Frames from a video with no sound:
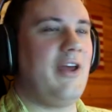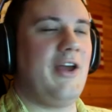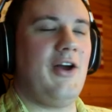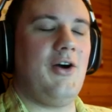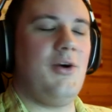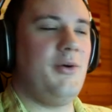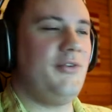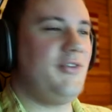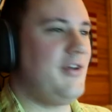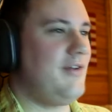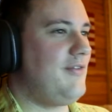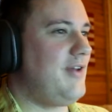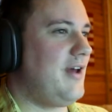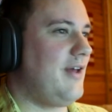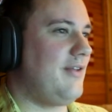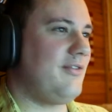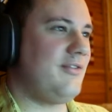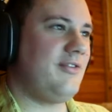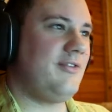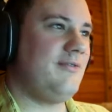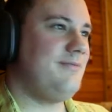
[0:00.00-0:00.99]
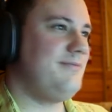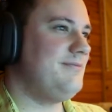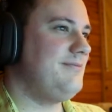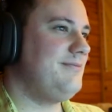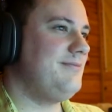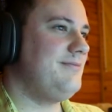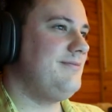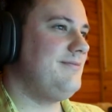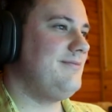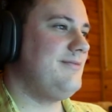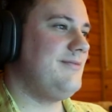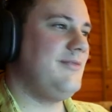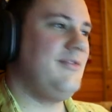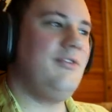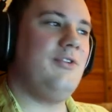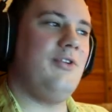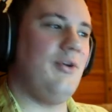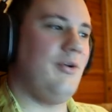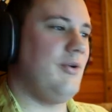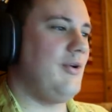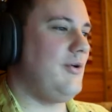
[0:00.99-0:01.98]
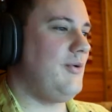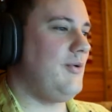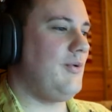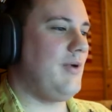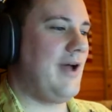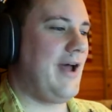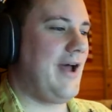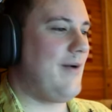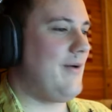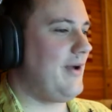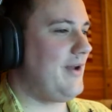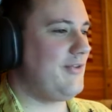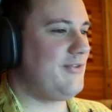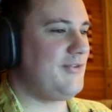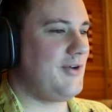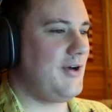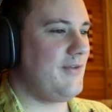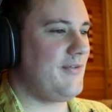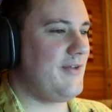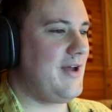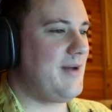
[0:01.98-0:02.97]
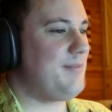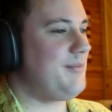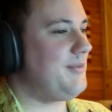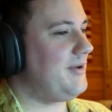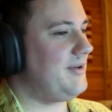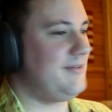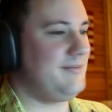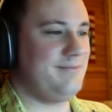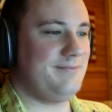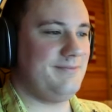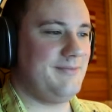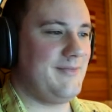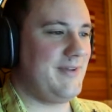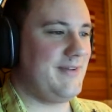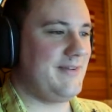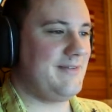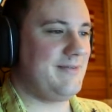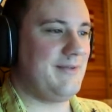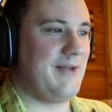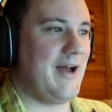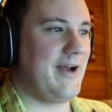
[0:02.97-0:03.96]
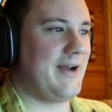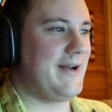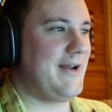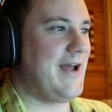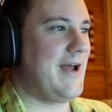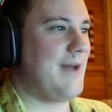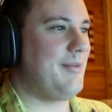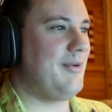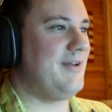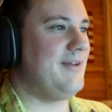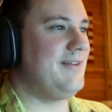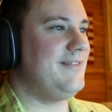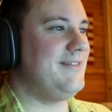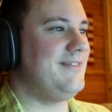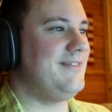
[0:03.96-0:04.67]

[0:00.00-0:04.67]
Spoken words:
I always have deaths. Don't know how I can solve that, but it's not gonna happen.